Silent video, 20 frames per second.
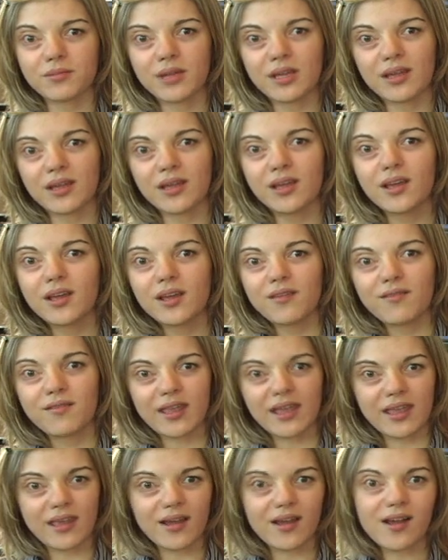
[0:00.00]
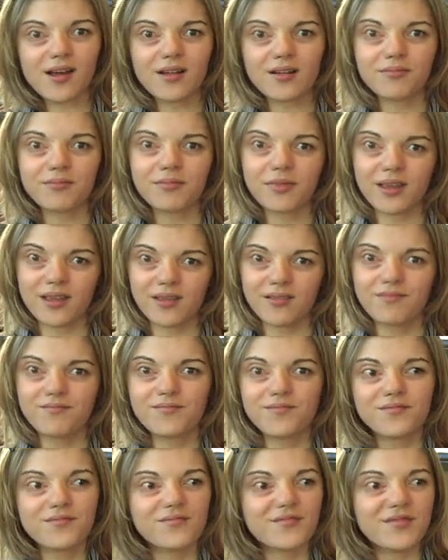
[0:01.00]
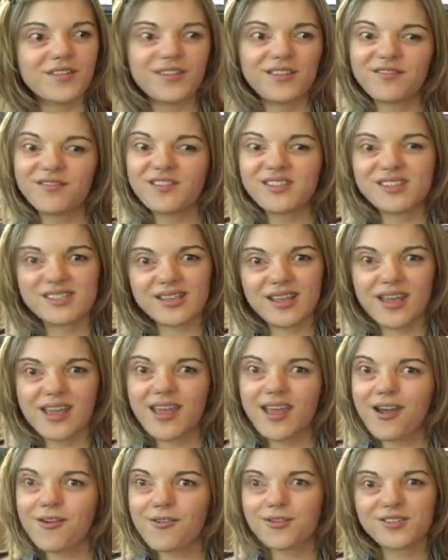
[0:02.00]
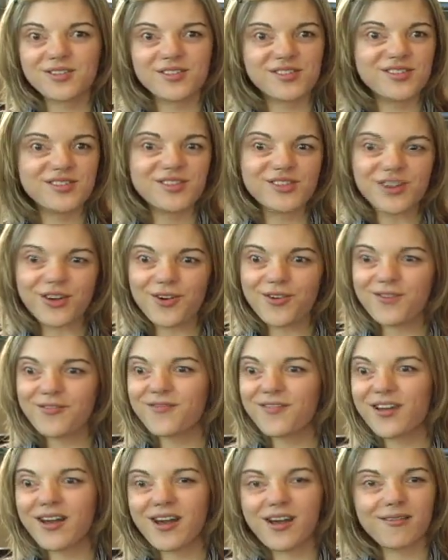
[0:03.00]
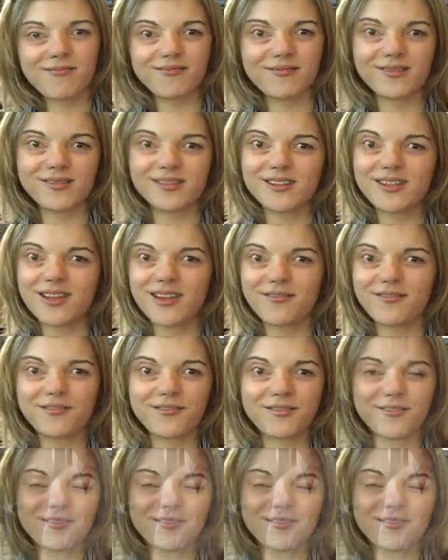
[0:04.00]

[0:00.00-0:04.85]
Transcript: me, they can help me. In this day, I was so happy day